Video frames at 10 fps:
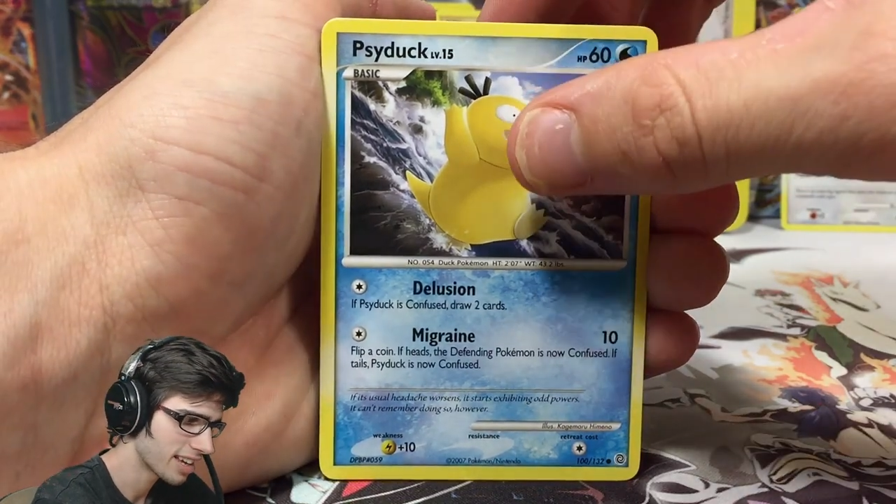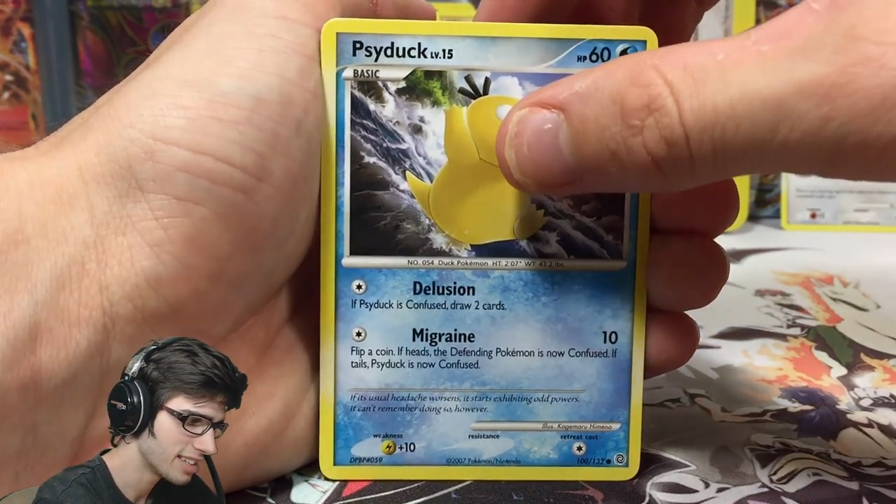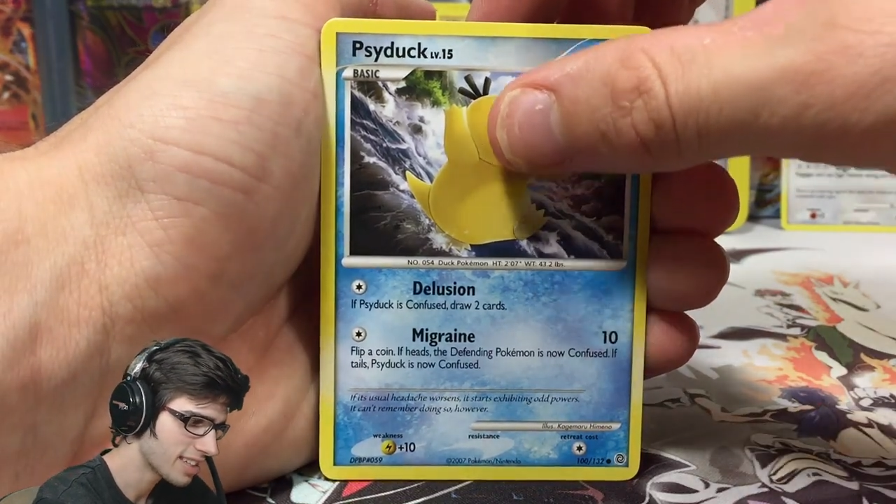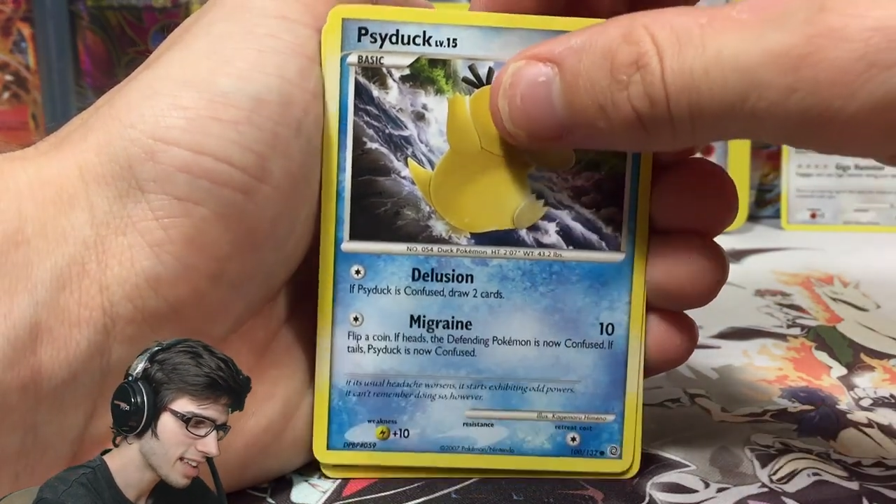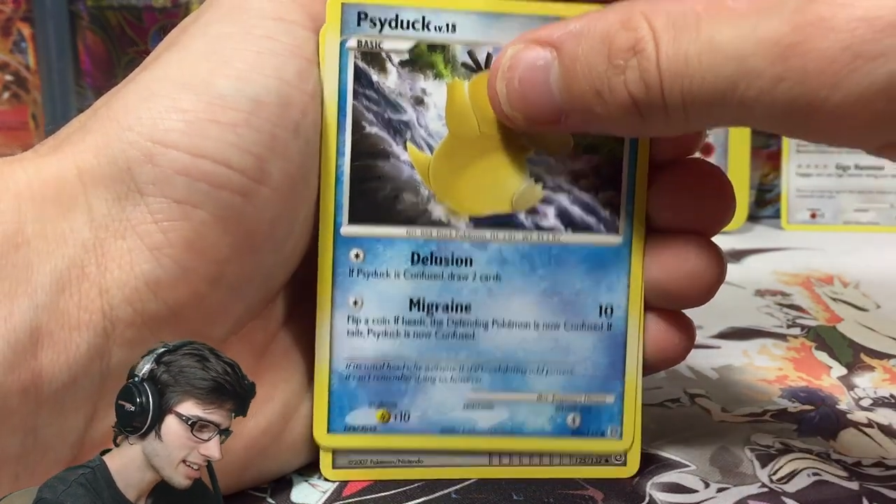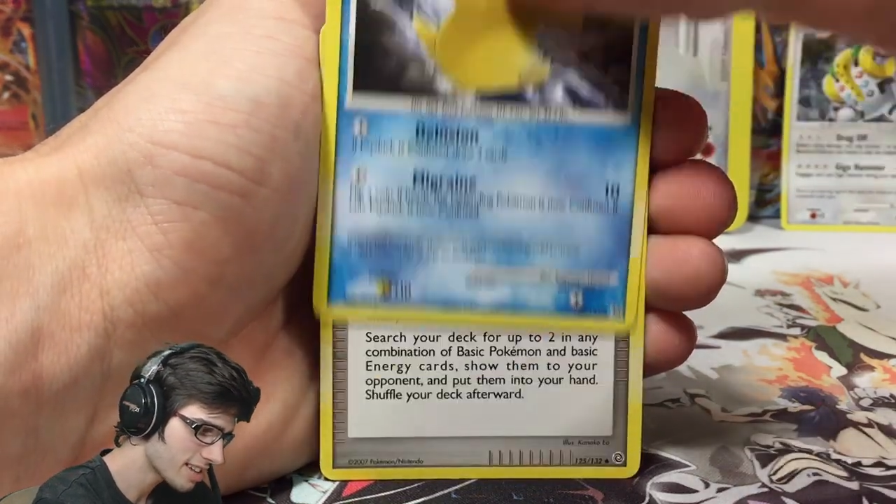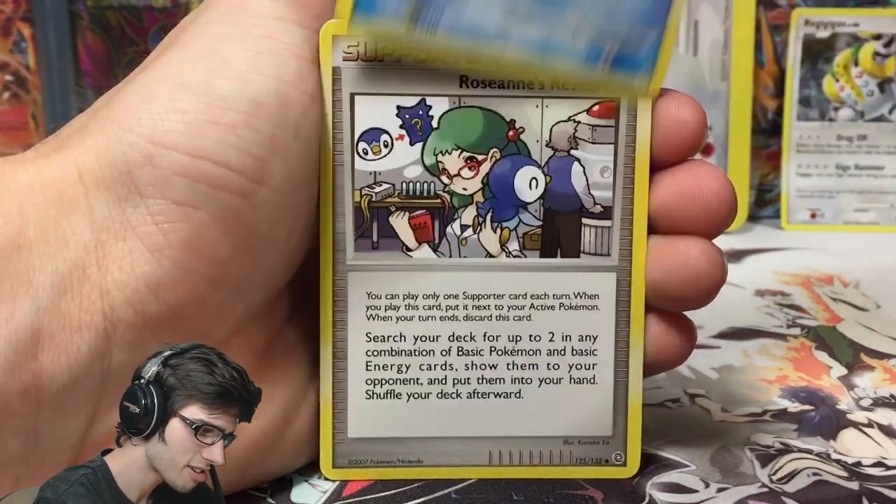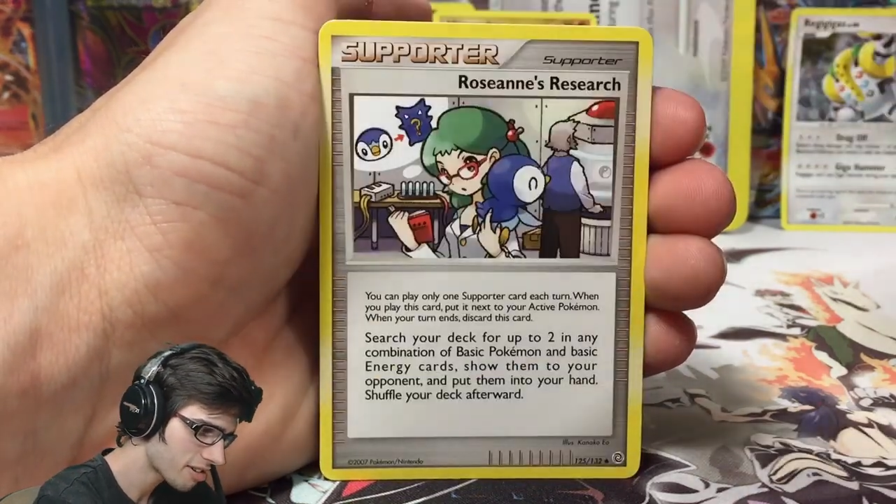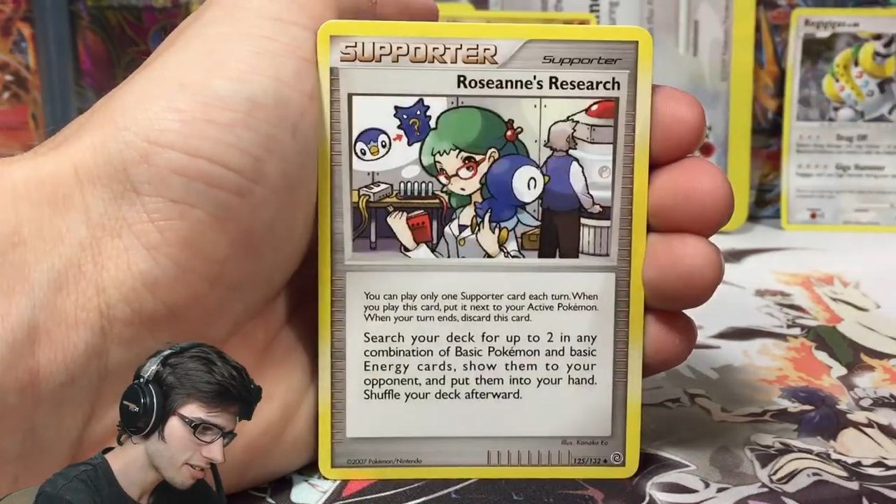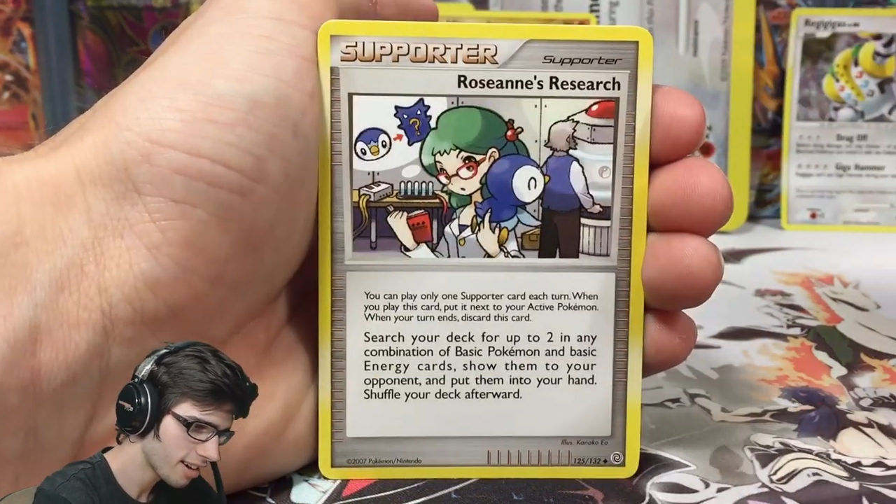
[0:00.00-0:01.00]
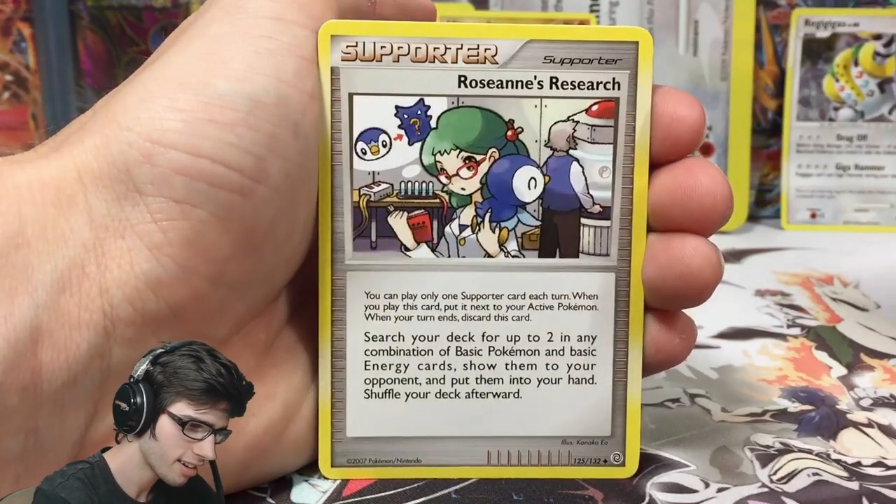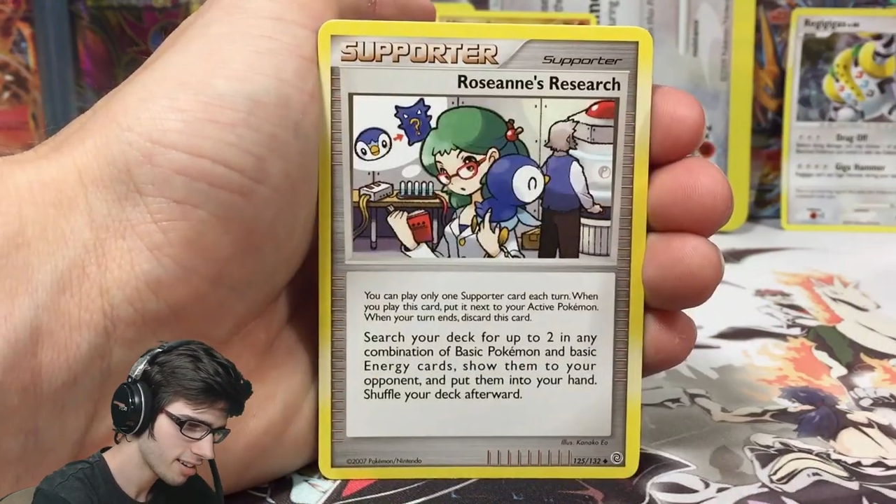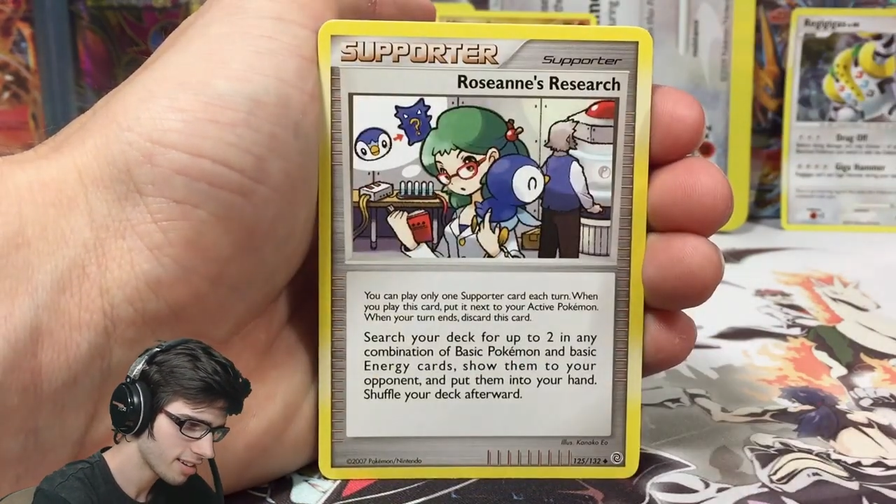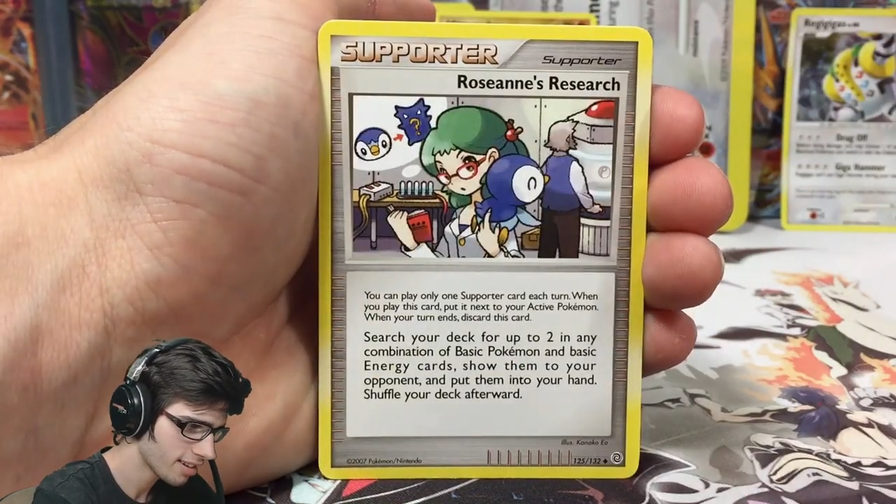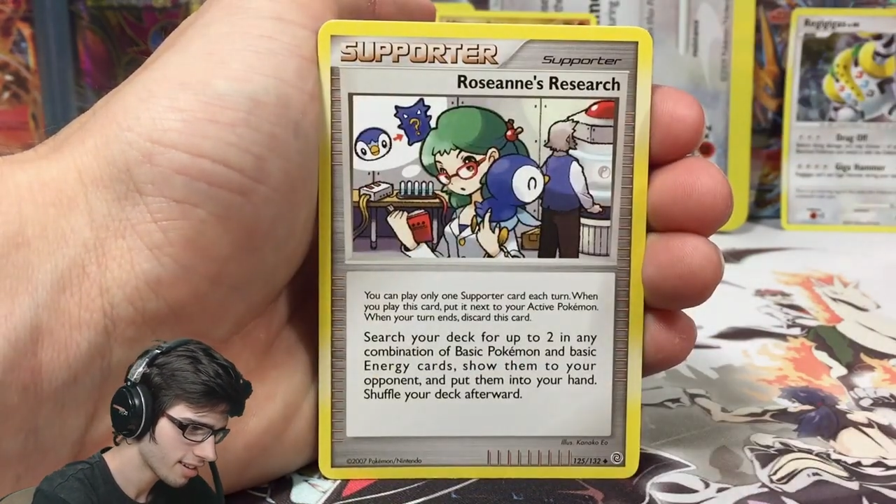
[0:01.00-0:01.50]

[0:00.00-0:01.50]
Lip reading: was like, is that a secret rare?